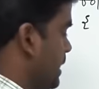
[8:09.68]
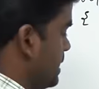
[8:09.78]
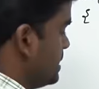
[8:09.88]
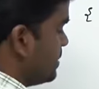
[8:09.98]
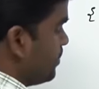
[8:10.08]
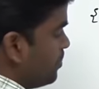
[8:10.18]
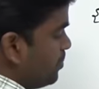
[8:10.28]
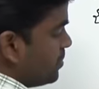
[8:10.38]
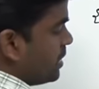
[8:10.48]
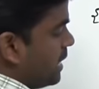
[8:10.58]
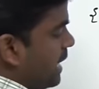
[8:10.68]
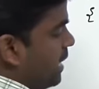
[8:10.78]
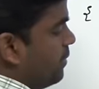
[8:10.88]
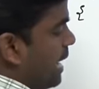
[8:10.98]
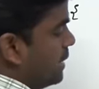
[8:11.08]
that is
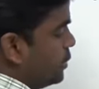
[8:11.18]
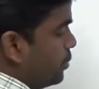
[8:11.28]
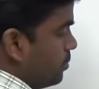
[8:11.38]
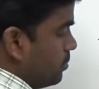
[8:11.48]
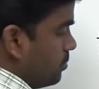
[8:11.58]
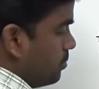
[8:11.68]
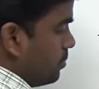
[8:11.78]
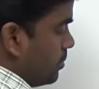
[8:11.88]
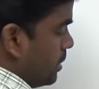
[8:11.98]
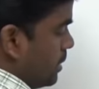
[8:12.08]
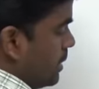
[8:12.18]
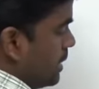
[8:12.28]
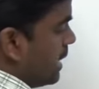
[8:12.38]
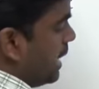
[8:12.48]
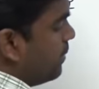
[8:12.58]
k value,
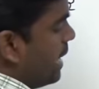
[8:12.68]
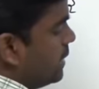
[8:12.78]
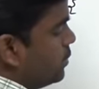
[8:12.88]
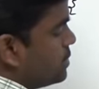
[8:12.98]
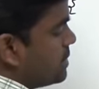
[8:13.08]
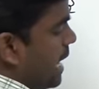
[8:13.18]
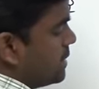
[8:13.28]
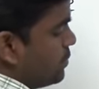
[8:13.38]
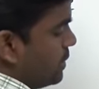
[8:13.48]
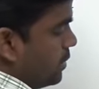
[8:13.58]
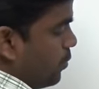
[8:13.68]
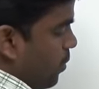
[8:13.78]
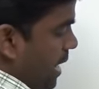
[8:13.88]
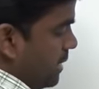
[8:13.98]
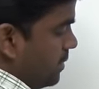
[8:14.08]
k value starts with a
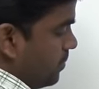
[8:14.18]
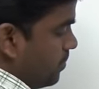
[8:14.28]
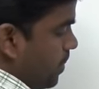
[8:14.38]
1,